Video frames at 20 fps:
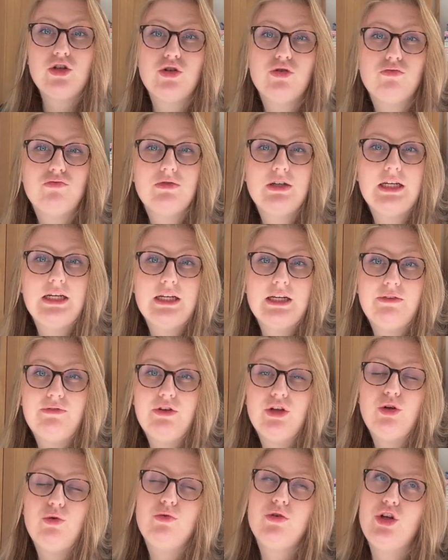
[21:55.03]
to read, if
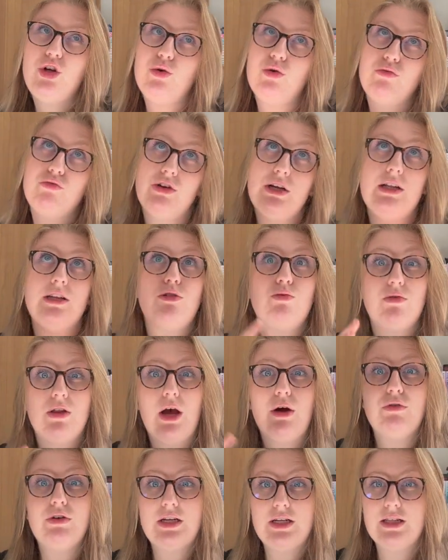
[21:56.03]
you can read this
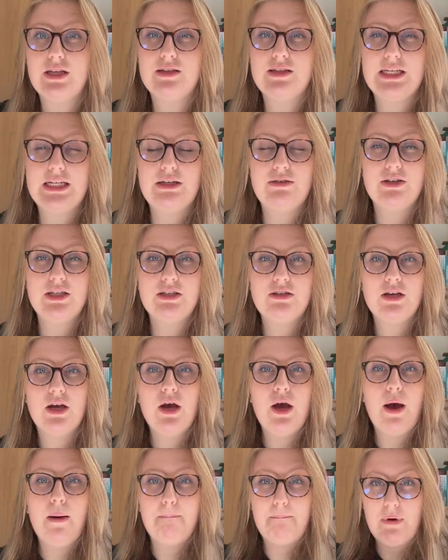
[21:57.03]
without reading that series,
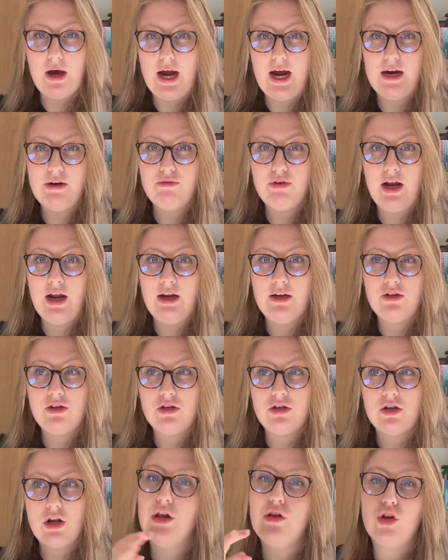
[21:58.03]
but I read
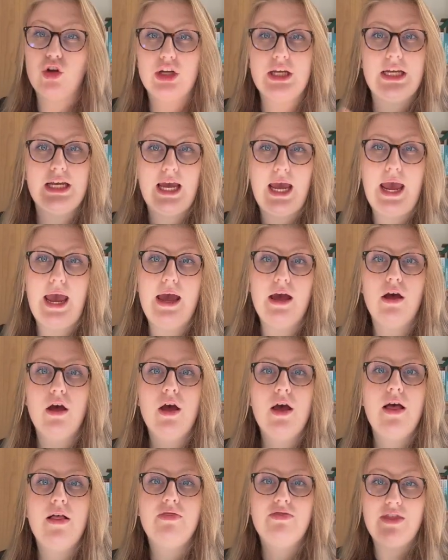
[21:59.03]
Lucky Hit,
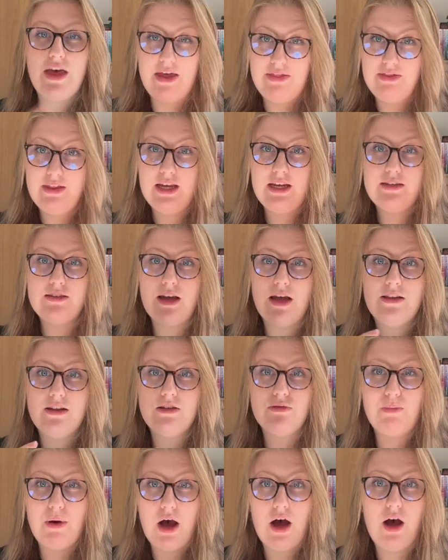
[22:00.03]
then this, and
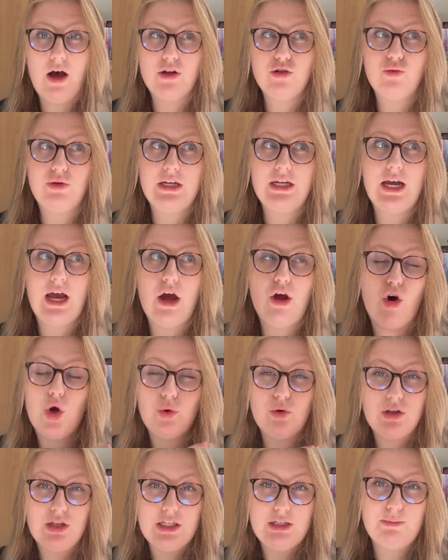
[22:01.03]
there's parts where you get
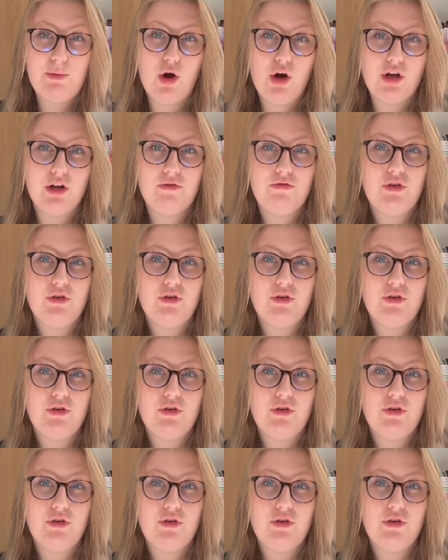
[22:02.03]
Oakley's point of